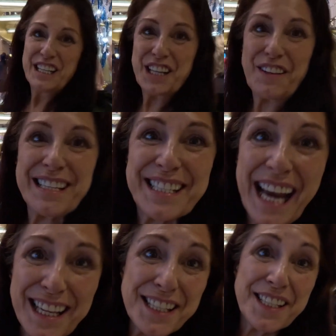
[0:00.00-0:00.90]
So there's
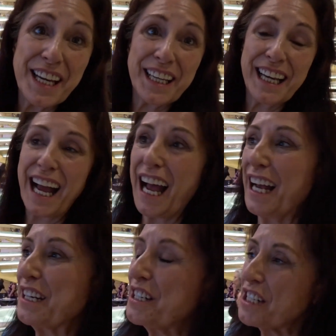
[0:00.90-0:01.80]
dancing
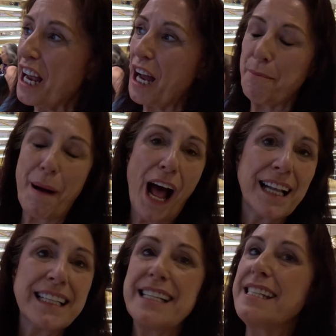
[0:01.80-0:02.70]
and
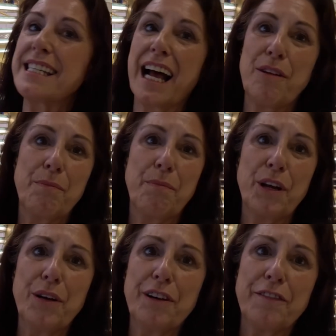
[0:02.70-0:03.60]
bands and
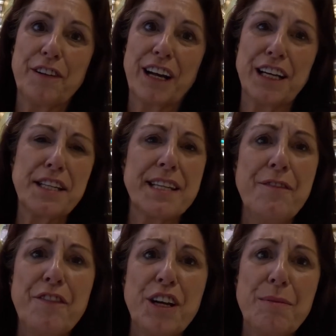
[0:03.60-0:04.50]
beautiful kind of
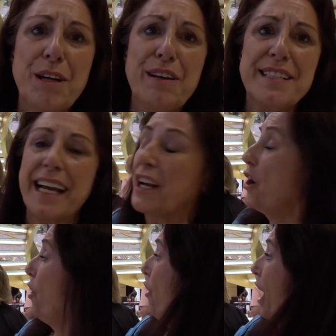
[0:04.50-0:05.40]
symphony music
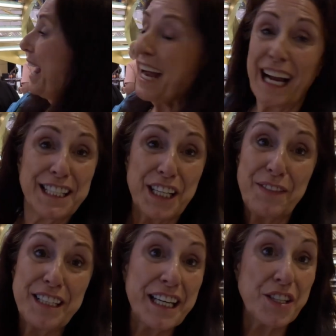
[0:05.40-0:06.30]
and
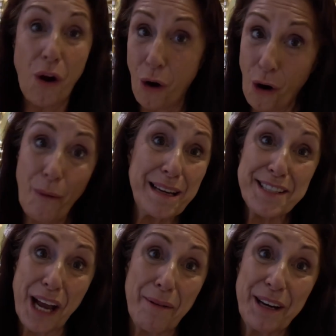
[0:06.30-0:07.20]
activities
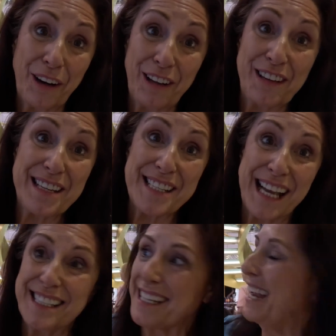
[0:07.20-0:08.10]
always going on in the
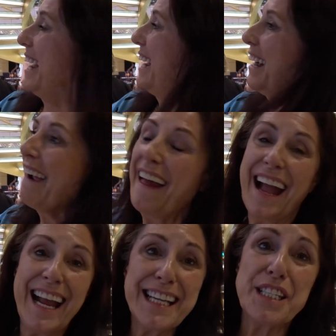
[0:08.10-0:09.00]
centre here.
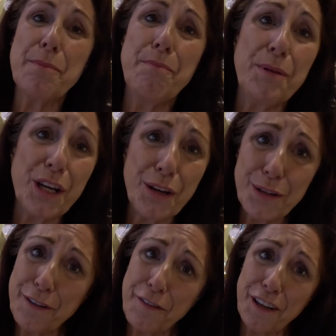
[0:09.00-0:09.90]
It's a
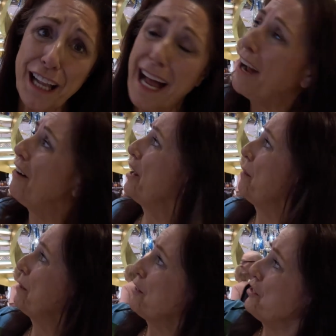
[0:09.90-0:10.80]
beautiful area
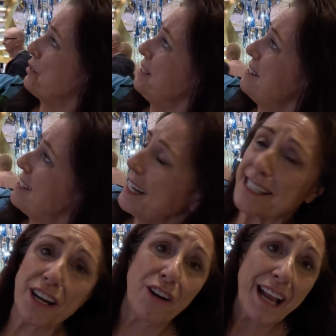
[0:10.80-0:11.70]
because you can
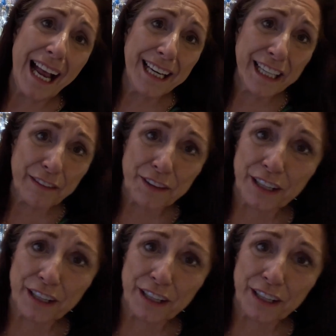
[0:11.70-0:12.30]
sit on any of